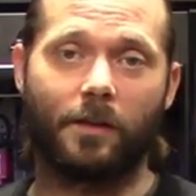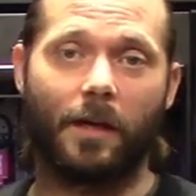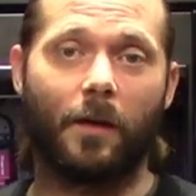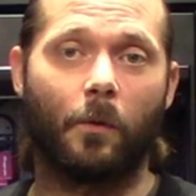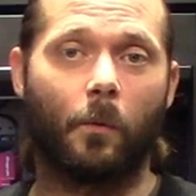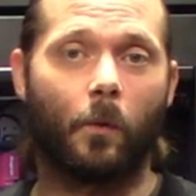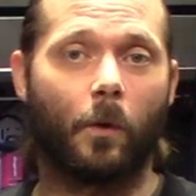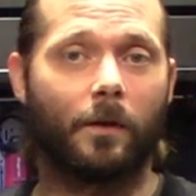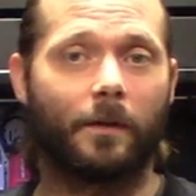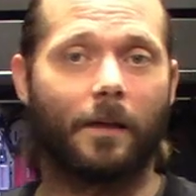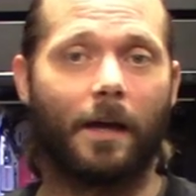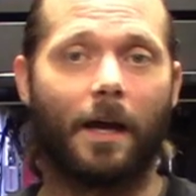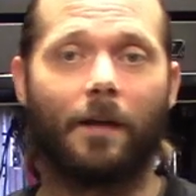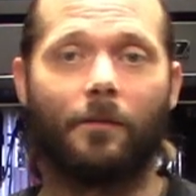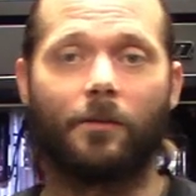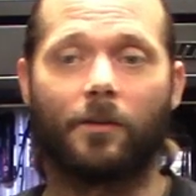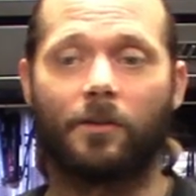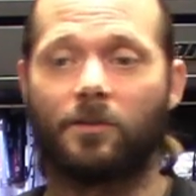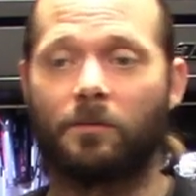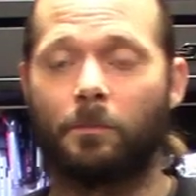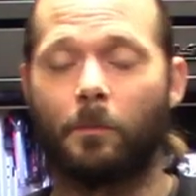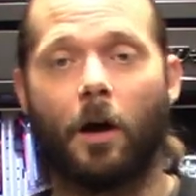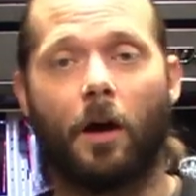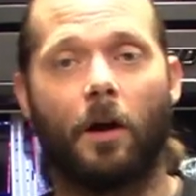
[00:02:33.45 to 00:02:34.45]
I worked out of
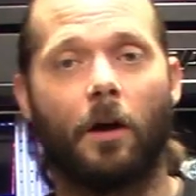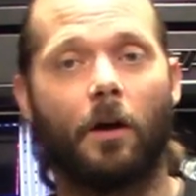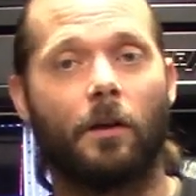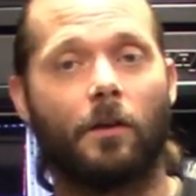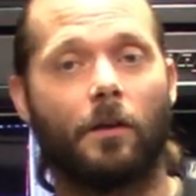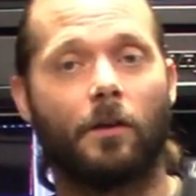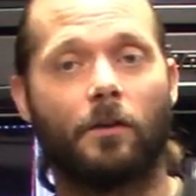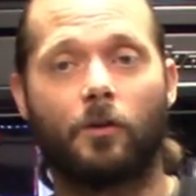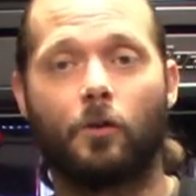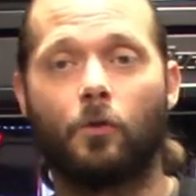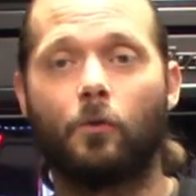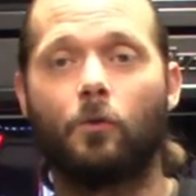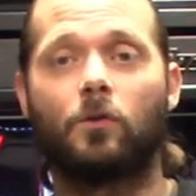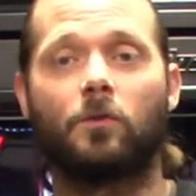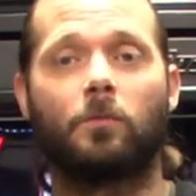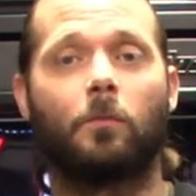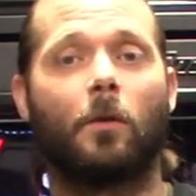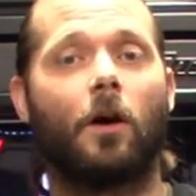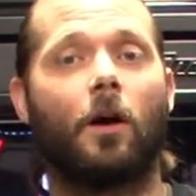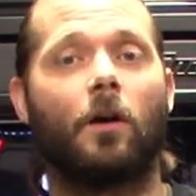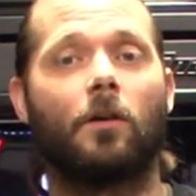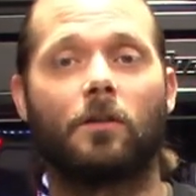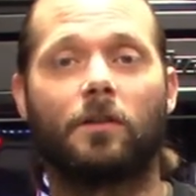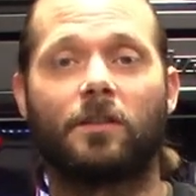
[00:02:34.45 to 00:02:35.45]
a two
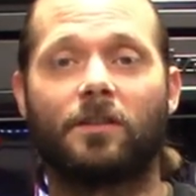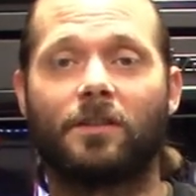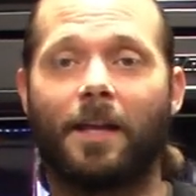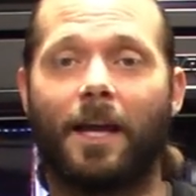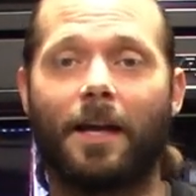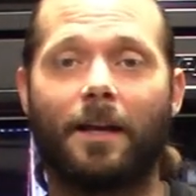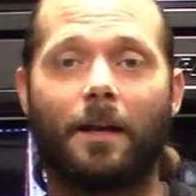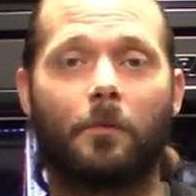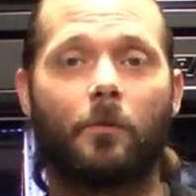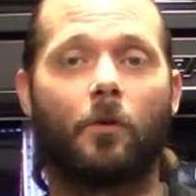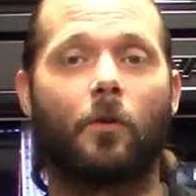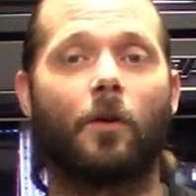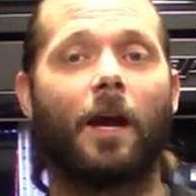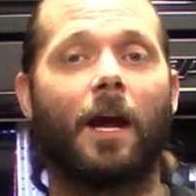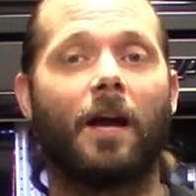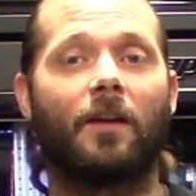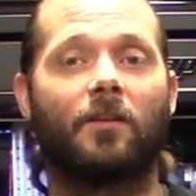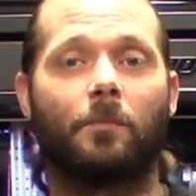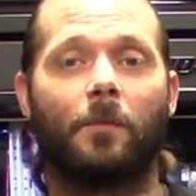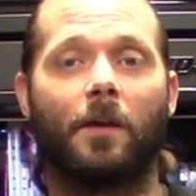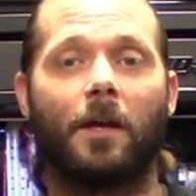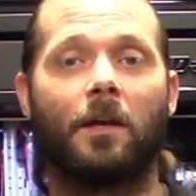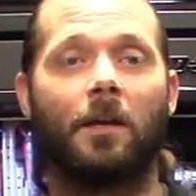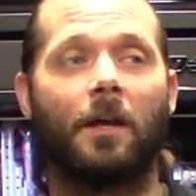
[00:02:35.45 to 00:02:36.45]
small stand-up
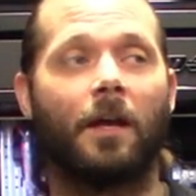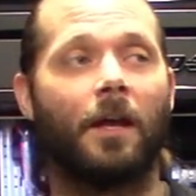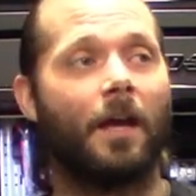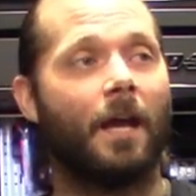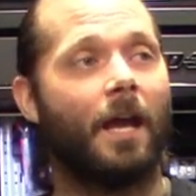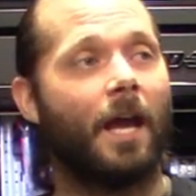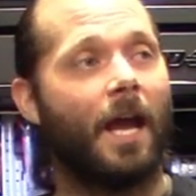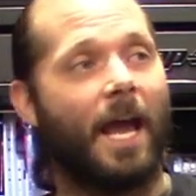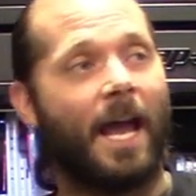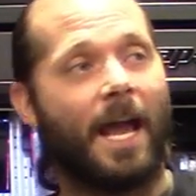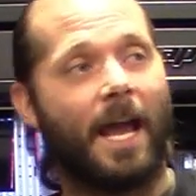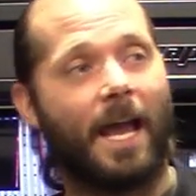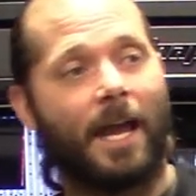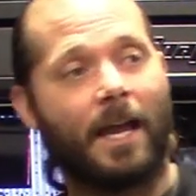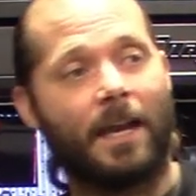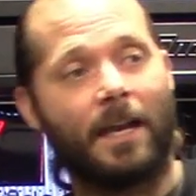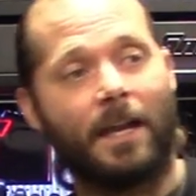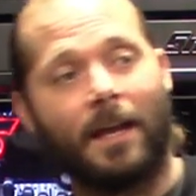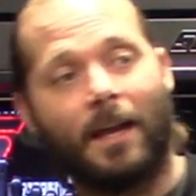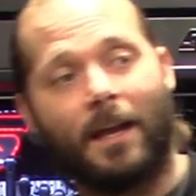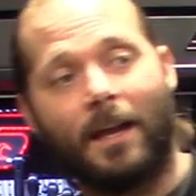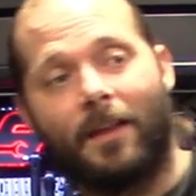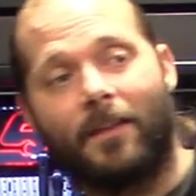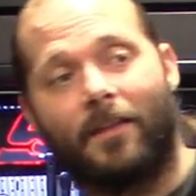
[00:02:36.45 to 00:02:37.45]
Craftsman, and
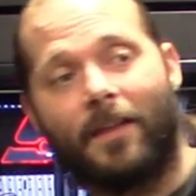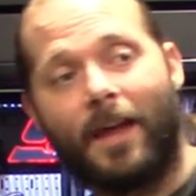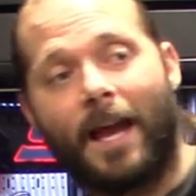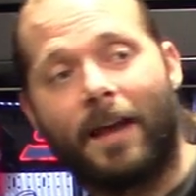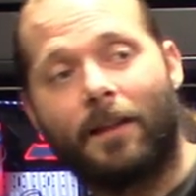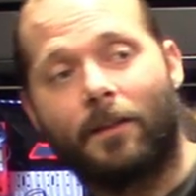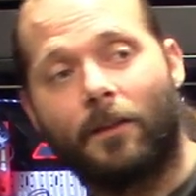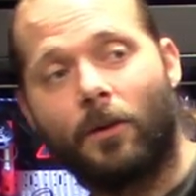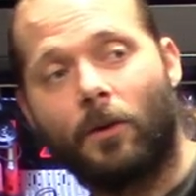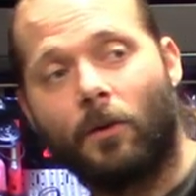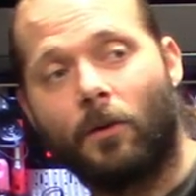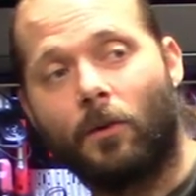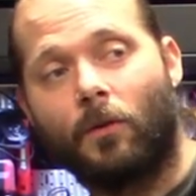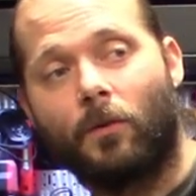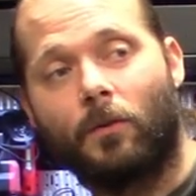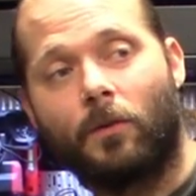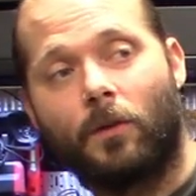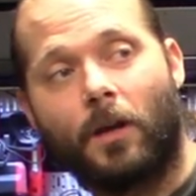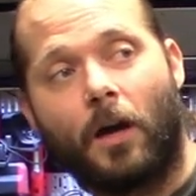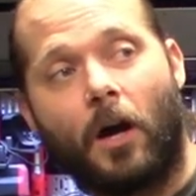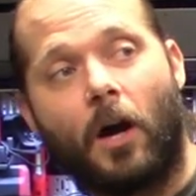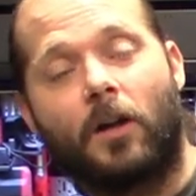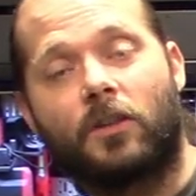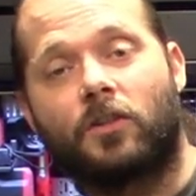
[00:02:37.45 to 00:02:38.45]
that little
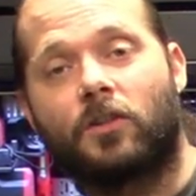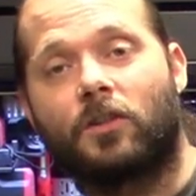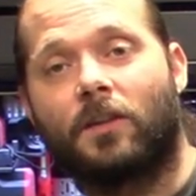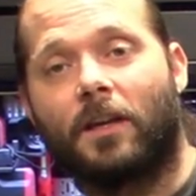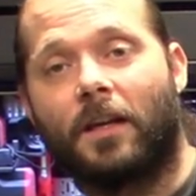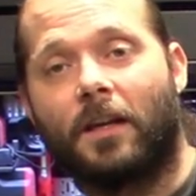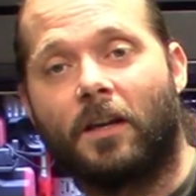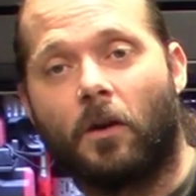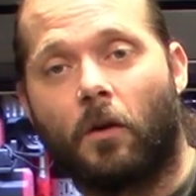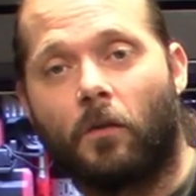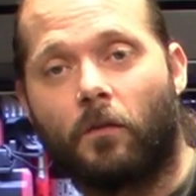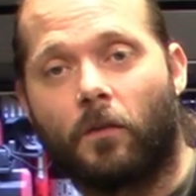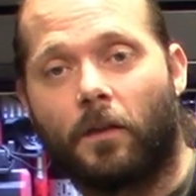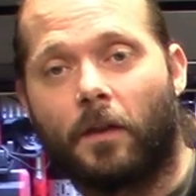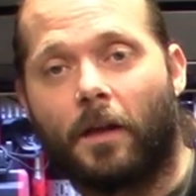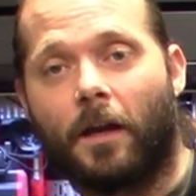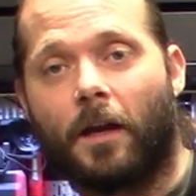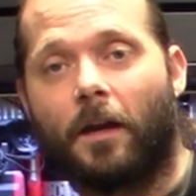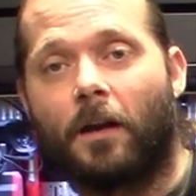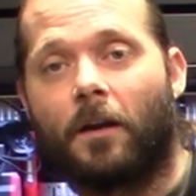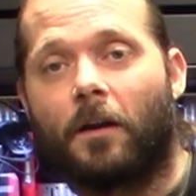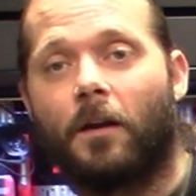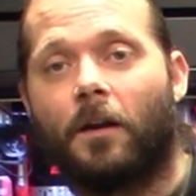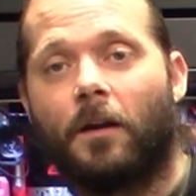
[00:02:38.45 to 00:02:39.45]
hutch thing over
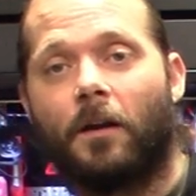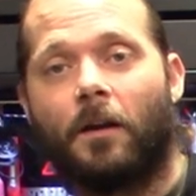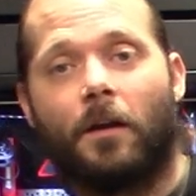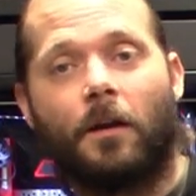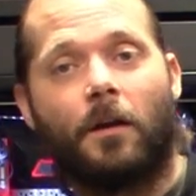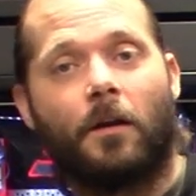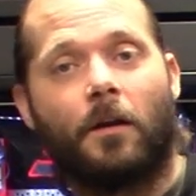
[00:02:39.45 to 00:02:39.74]
there,